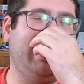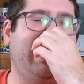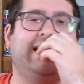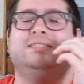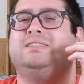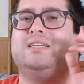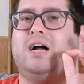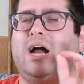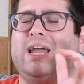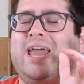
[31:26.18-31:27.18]
I,
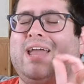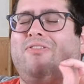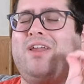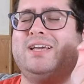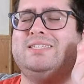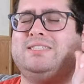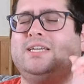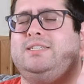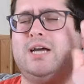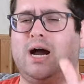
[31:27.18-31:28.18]
I hate that I see
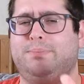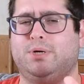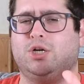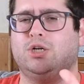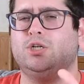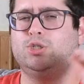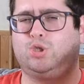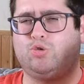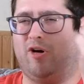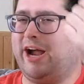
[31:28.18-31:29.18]
Topper
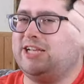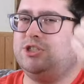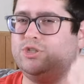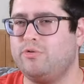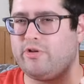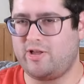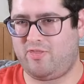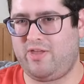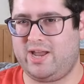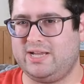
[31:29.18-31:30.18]
trying to do a good
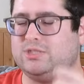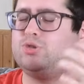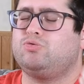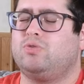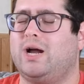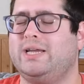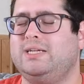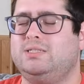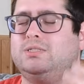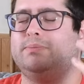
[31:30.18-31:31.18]
thing and
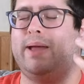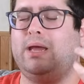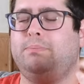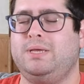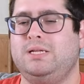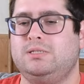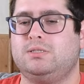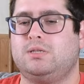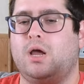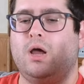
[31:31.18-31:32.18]
trying to make
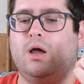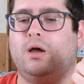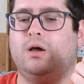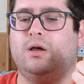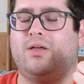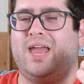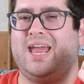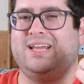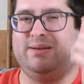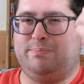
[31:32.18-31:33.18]
peace,
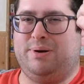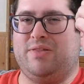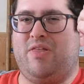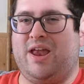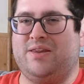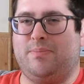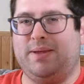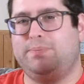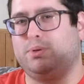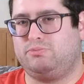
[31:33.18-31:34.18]
but then the
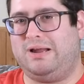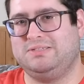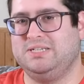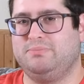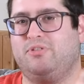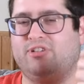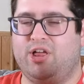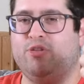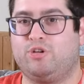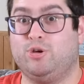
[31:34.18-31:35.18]
people around him, the
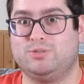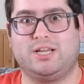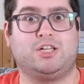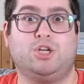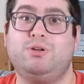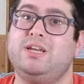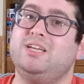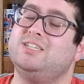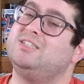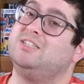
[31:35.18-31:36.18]
other kooks, including
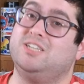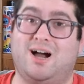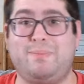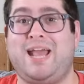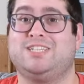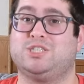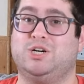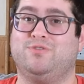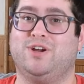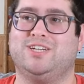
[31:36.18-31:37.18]
his dumbass
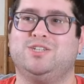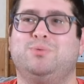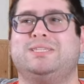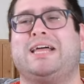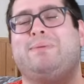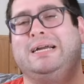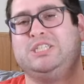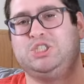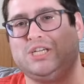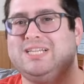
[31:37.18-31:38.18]
girlfriend who is at my
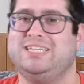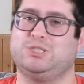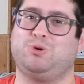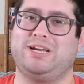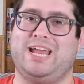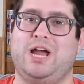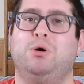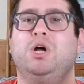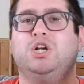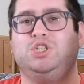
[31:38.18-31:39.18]
shit list right now,
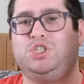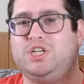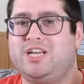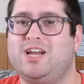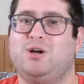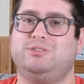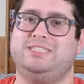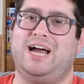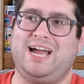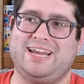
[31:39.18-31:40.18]
she can go
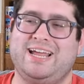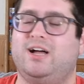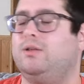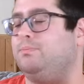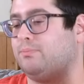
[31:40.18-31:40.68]
die in hell.